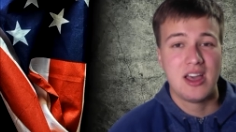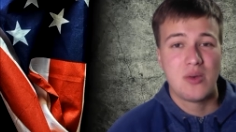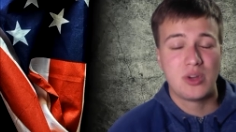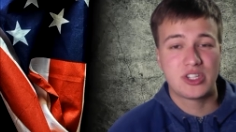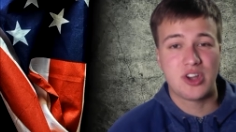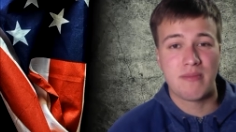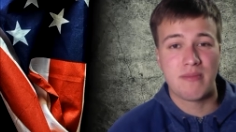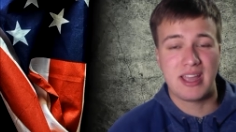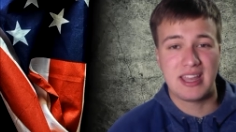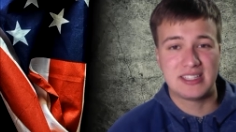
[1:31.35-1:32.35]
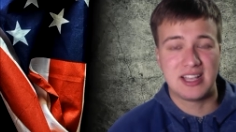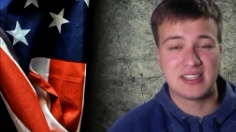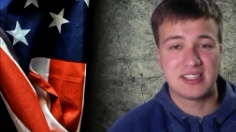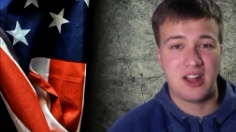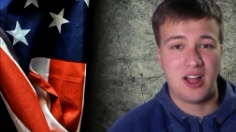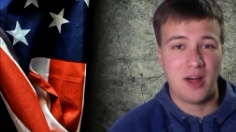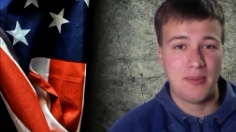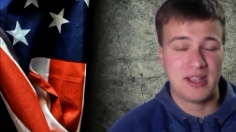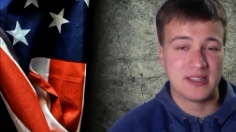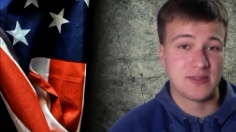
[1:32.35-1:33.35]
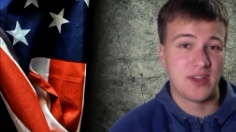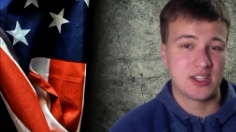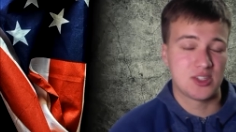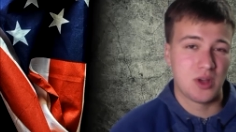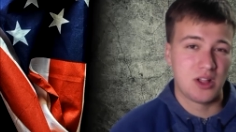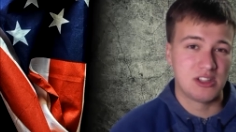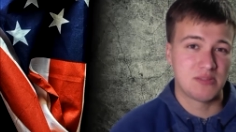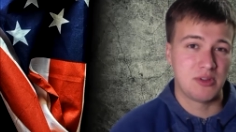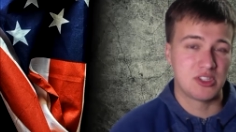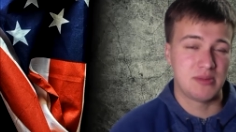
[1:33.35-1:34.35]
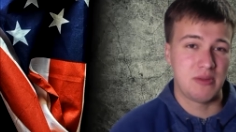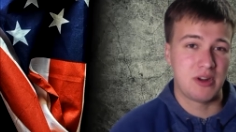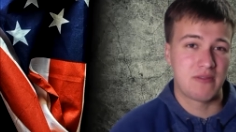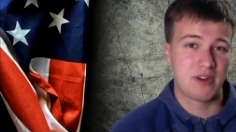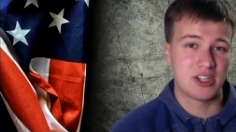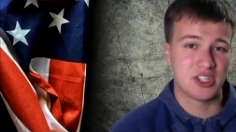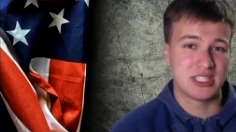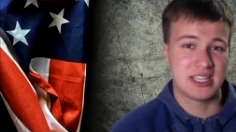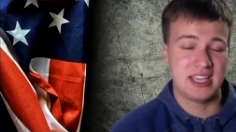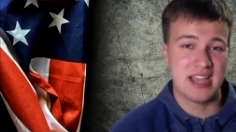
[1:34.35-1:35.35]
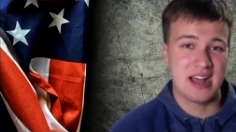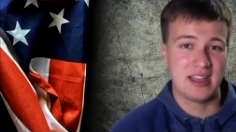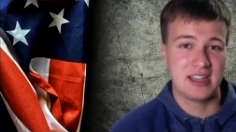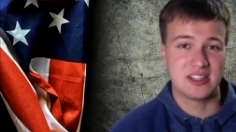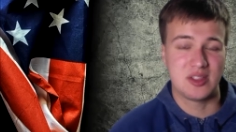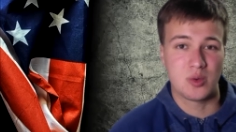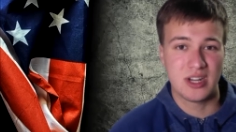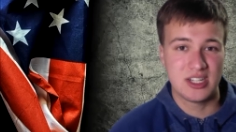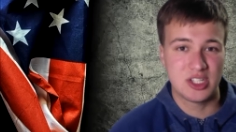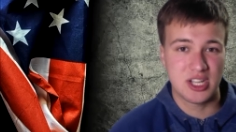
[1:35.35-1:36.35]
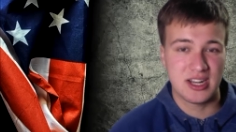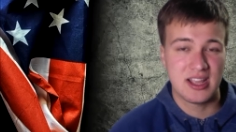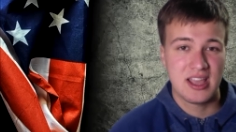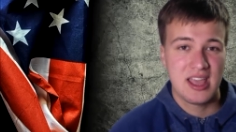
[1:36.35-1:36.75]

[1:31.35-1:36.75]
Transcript: which don't make any sense at all because Venezuela is supposed to be one of Russia's key allies in the region